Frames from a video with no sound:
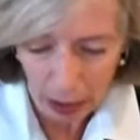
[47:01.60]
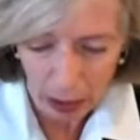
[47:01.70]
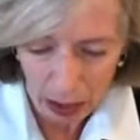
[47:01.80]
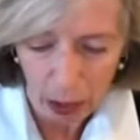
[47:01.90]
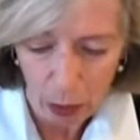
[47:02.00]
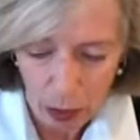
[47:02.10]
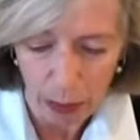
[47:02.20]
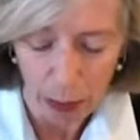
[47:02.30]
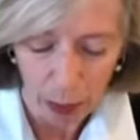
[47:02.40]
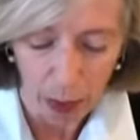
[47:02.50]
not
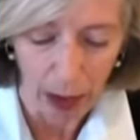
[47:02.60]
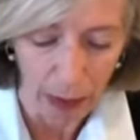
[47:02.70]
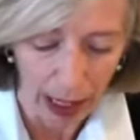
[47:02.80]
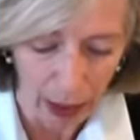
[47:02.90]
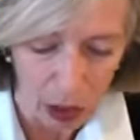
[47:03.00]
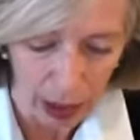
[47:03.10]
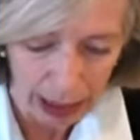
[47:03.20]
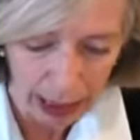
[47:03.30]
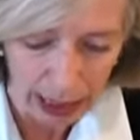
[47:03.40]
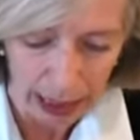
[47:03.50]
inclusive program actually
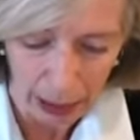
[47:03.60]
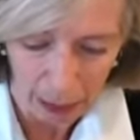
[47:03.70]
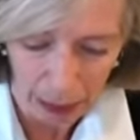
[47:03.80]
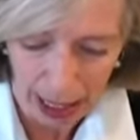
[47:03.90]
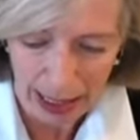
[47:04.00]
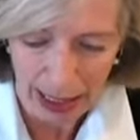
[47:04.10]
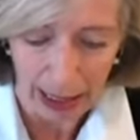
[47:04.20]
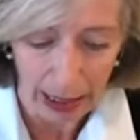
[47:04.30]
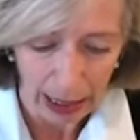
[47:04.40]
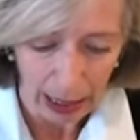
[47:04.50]
did in the past.
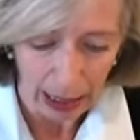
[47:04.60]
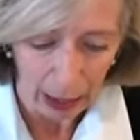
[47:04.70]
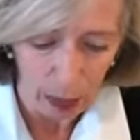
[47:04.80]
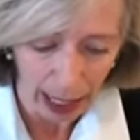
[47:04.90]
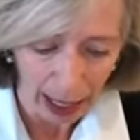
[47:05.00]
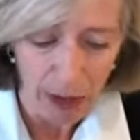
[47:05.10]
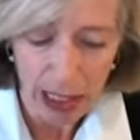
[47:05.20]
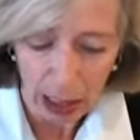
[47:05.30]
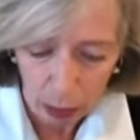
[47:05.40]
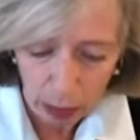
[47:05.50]
We have
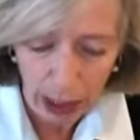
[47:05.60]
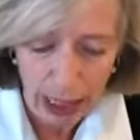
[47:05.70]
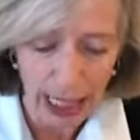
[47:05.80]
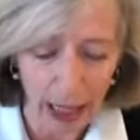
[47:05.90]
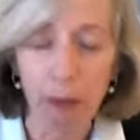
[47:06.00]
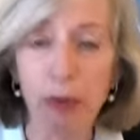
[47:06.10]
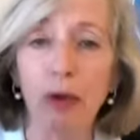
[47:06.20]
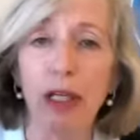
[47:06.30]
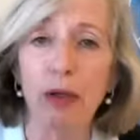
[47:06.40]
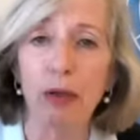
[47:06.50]
some good
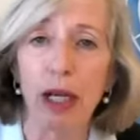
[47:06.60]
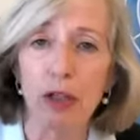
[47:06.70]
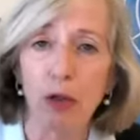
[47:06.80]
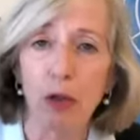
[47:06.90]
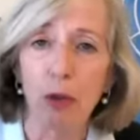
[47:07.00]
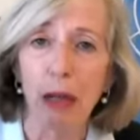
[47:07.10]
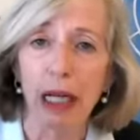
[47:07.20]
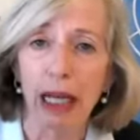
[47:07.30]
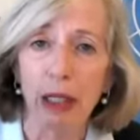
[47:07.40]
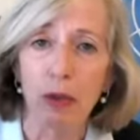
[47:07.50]
example. The UNESCO Global
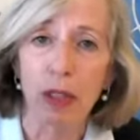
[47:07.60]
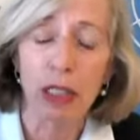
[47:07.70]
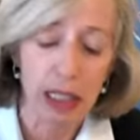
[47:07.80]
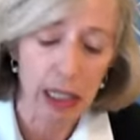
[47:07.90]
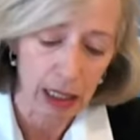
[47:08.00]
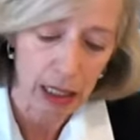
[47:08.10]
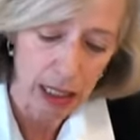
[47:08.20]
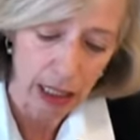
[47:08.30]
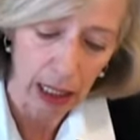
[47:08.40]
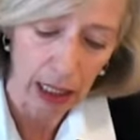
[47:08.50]
Network
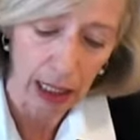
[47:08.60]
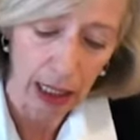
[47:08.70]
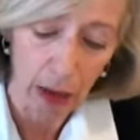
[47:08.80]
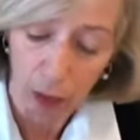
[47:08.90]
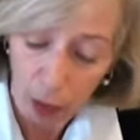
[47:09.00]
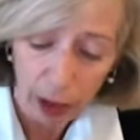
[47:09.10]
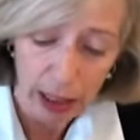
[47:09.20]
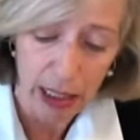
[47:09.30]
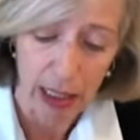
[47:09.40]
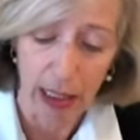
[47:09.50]
Cities of
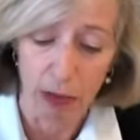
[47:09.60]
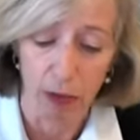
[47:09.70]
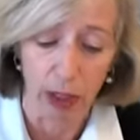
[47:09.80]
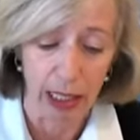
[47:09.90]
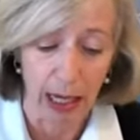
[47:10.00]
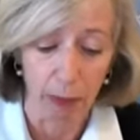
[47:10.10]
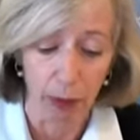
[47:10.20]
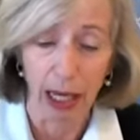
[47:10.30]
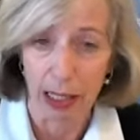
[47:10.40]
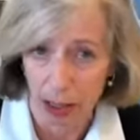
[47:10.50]
Learning Cities, for
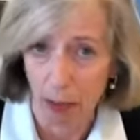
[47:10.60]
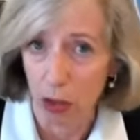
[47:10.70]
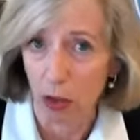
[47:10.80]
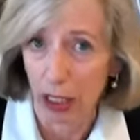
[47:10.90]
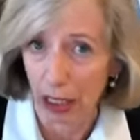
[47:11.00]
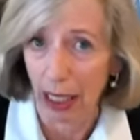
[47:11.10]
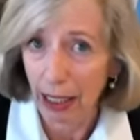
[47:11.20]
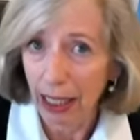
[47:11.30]
example, has demonstrated